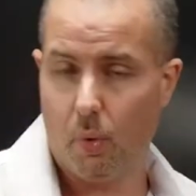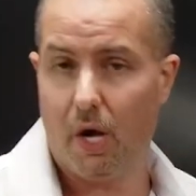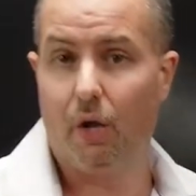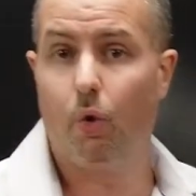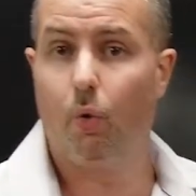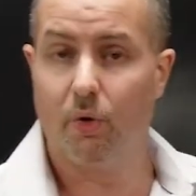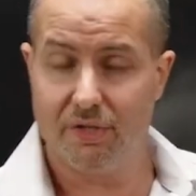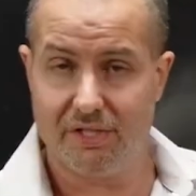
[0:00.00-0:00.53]
well
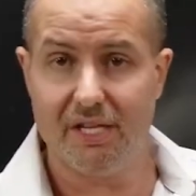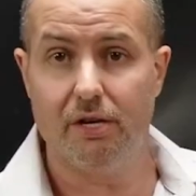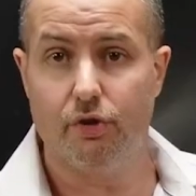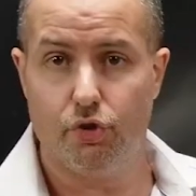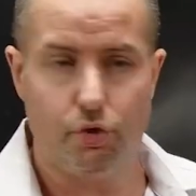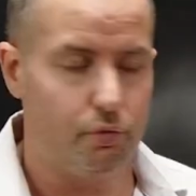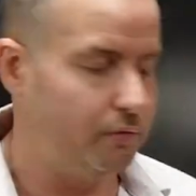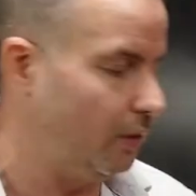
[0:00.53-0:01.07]
or didn't
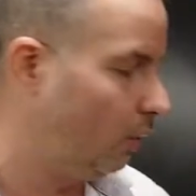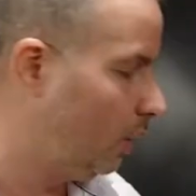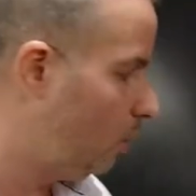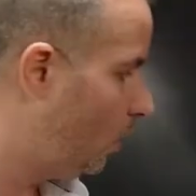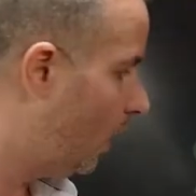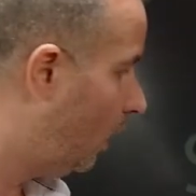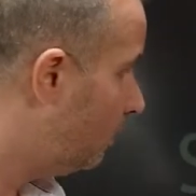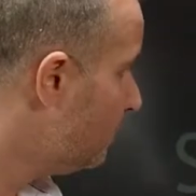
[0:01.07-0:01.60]
do very
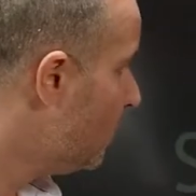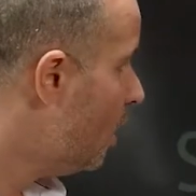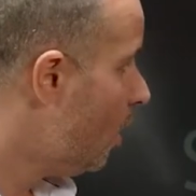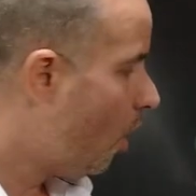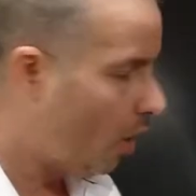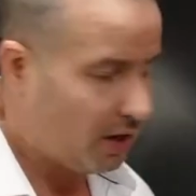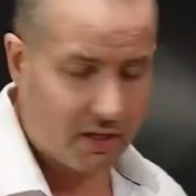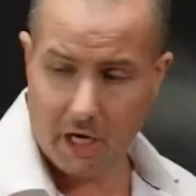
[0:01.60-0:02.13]
well.
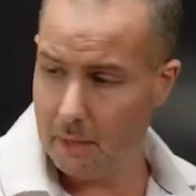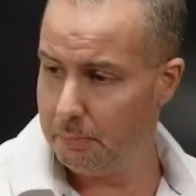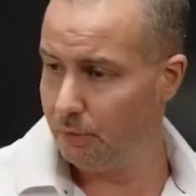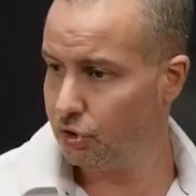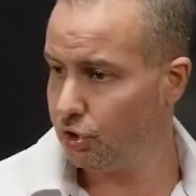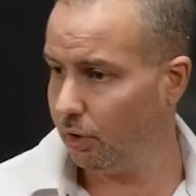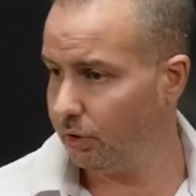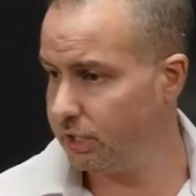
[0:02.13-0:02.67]
All right, couple
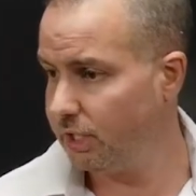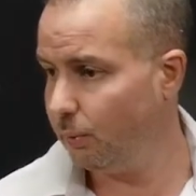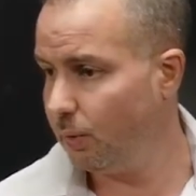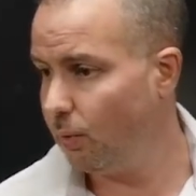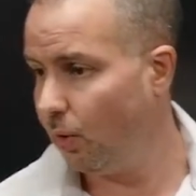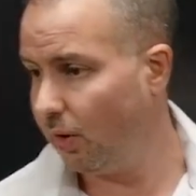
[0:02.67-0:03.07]
charts that we